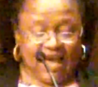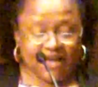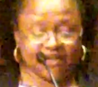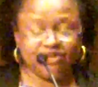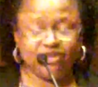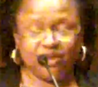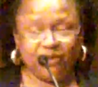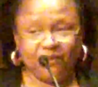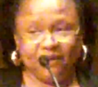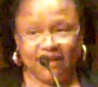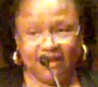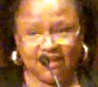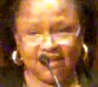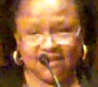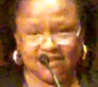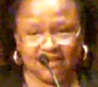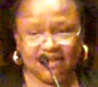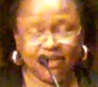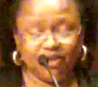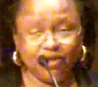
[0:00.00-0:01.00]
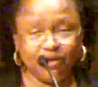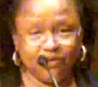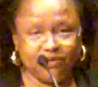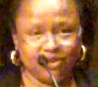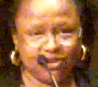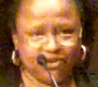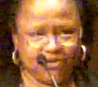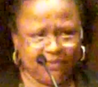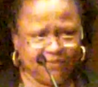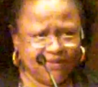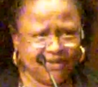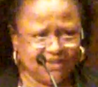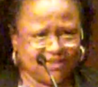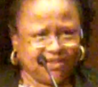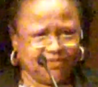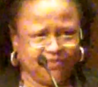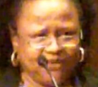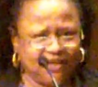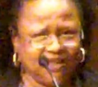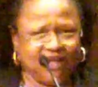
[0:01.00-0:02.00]
And so he continued to do
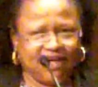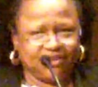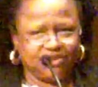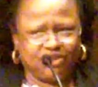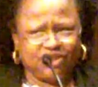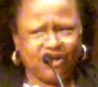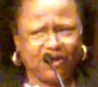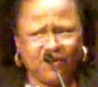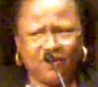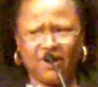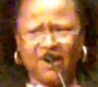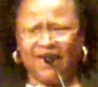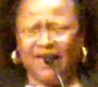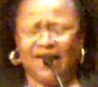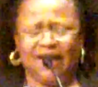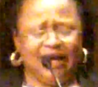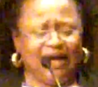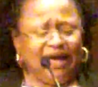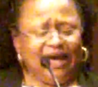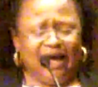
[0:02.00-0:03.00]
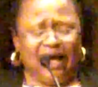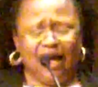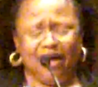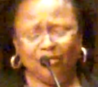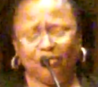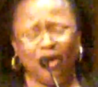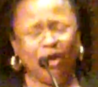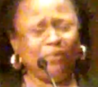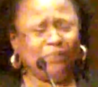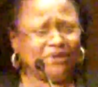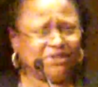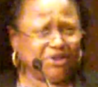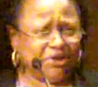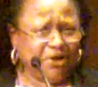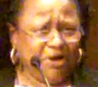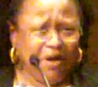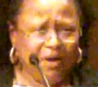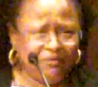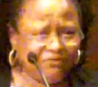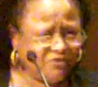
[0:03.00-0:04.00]
this and realized, I'm always
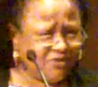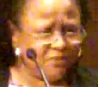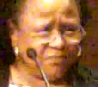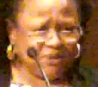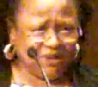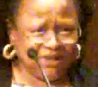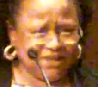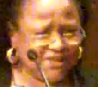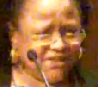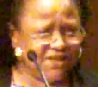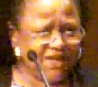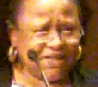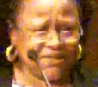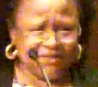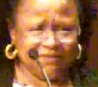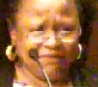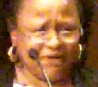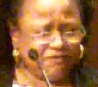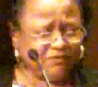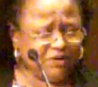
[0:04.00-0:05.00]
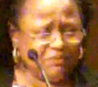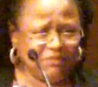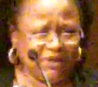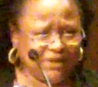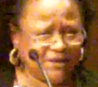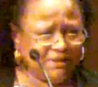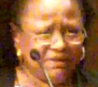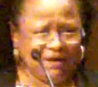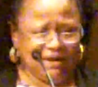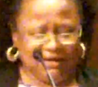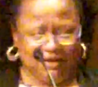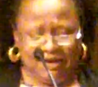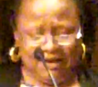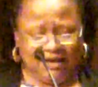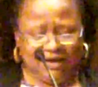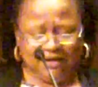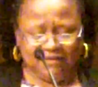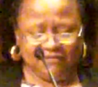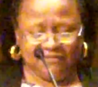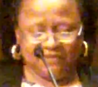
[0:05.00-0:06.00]
uncomfortable at the end of every meal I
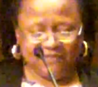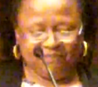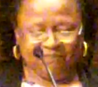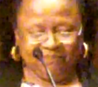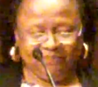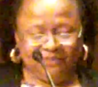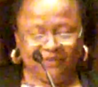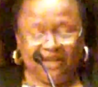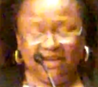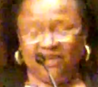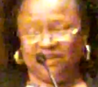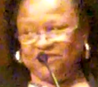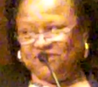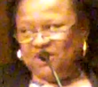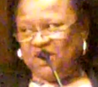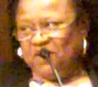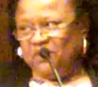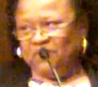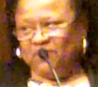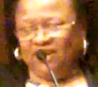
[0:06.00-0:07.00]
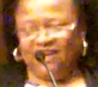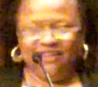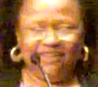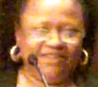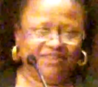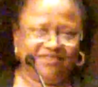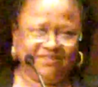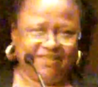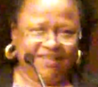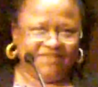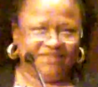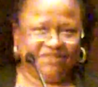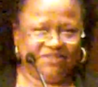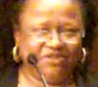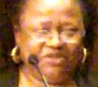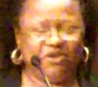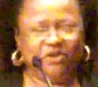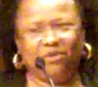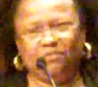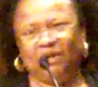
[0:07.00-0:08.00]
have. So he tells
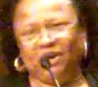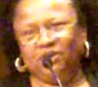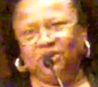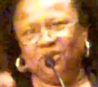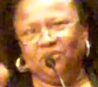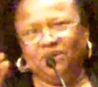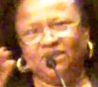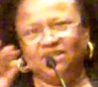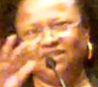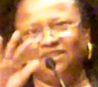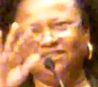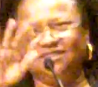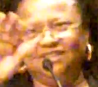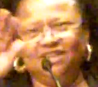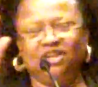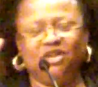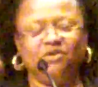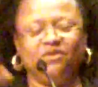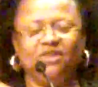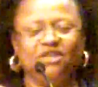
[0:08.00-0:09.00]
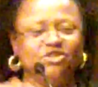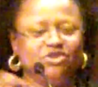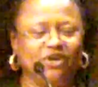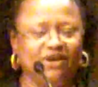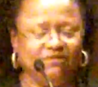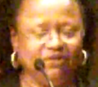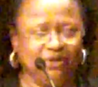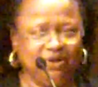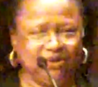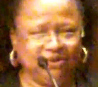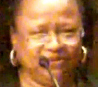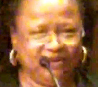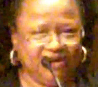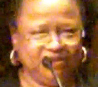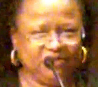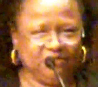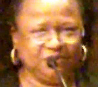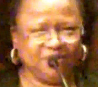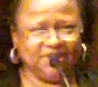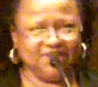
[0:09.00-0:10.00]
this joke about going, they travel all
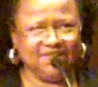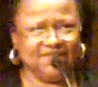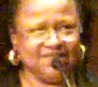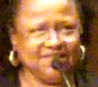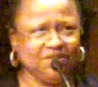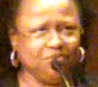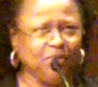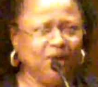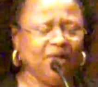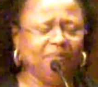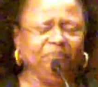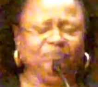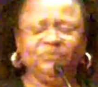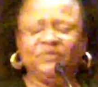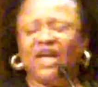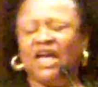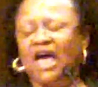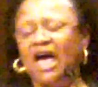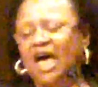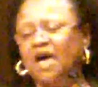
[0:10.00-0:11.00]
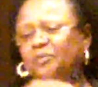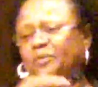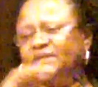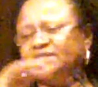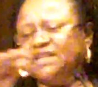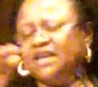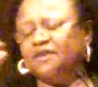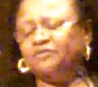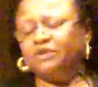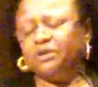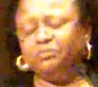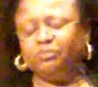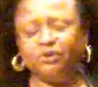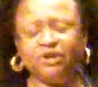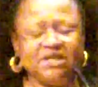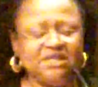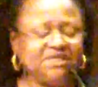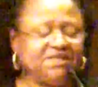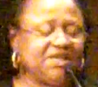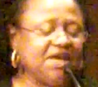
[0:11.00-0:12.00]
around the world, and he says, well, I went to every
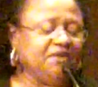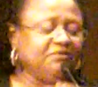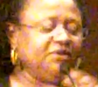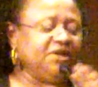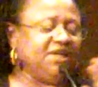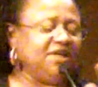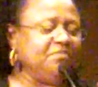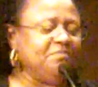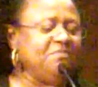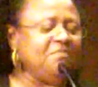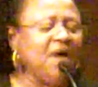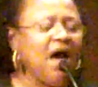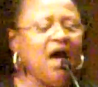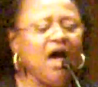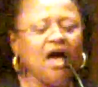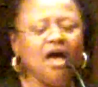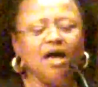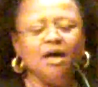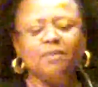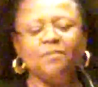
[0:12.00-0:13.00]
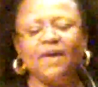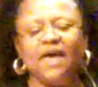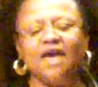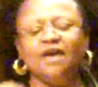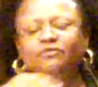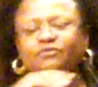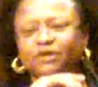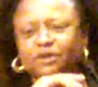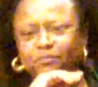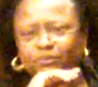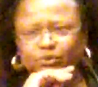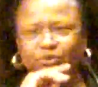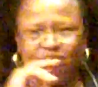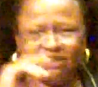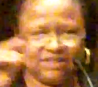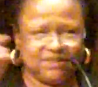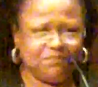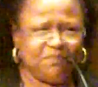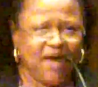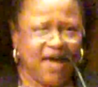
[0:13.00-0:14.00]
priest, every imam, every
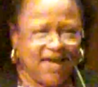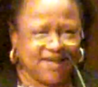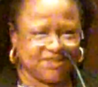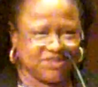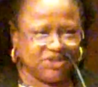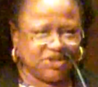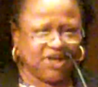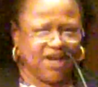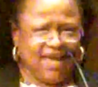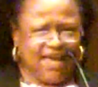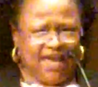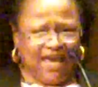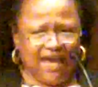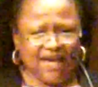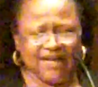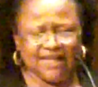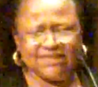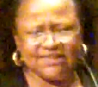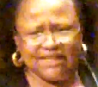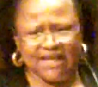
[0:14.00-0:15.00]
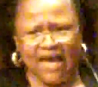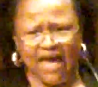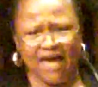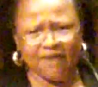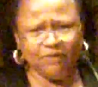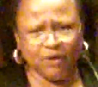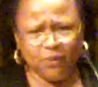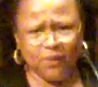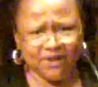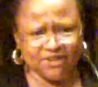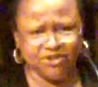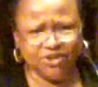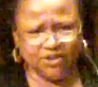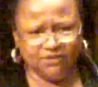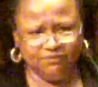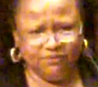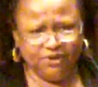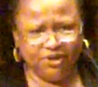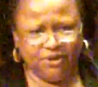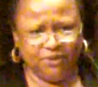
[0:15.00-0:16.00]
Buddhist master, and I said, I have a
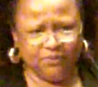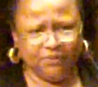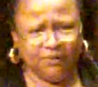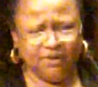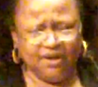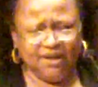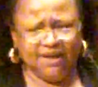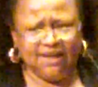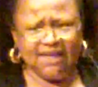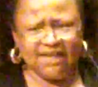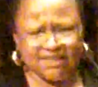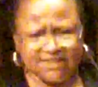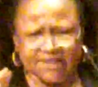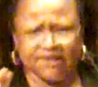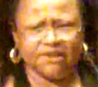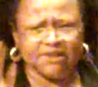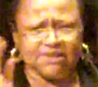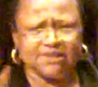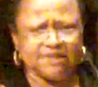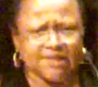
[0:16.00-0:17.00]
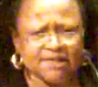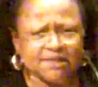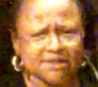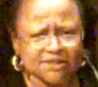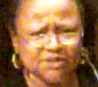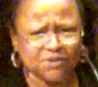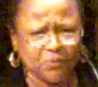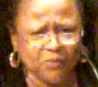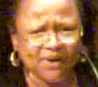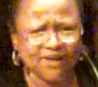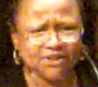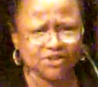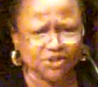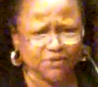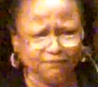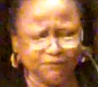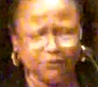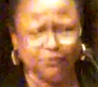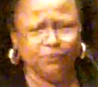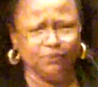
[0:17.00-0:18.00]
question for you. Is it a sin to
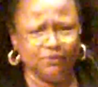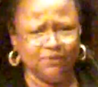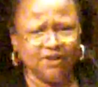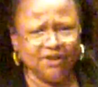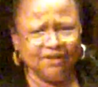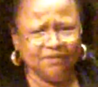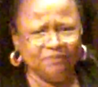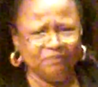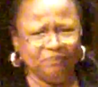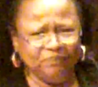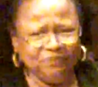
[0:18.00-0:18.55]
waste food?